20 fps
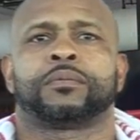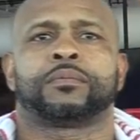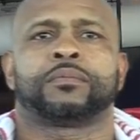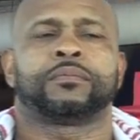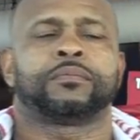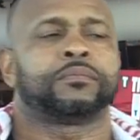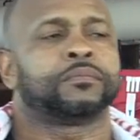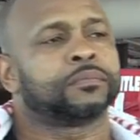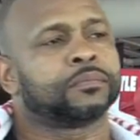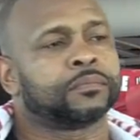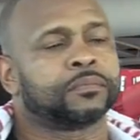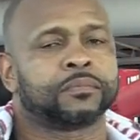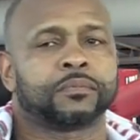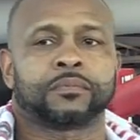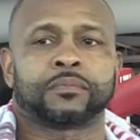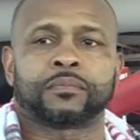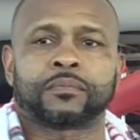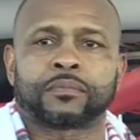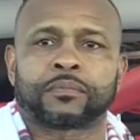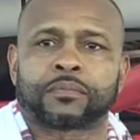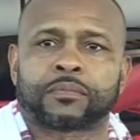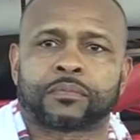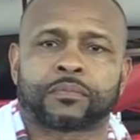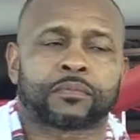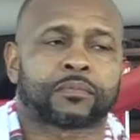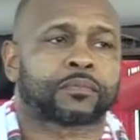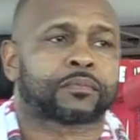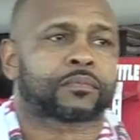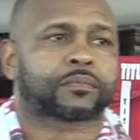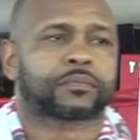How much of this event
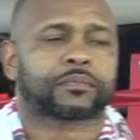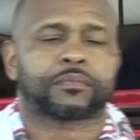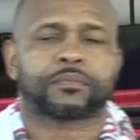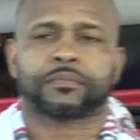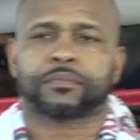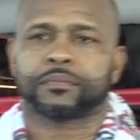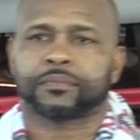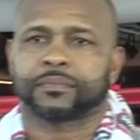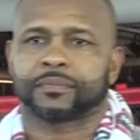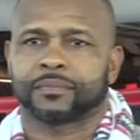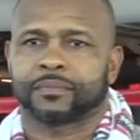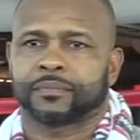is Zuffa